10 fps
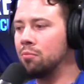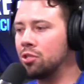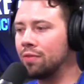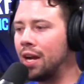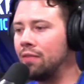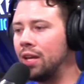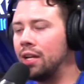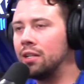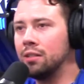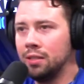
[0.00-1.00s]
survive that
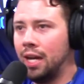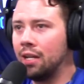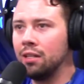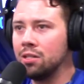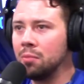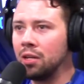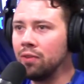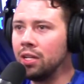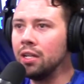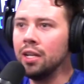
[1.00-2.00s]
cataclysmic
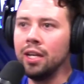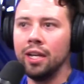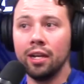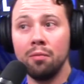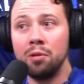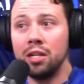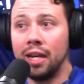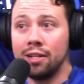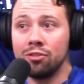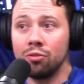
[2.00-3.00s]
event. It could be an
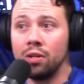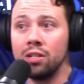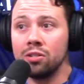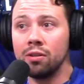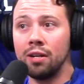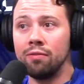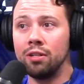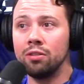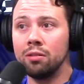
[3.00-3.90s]
asteroid is a great filter.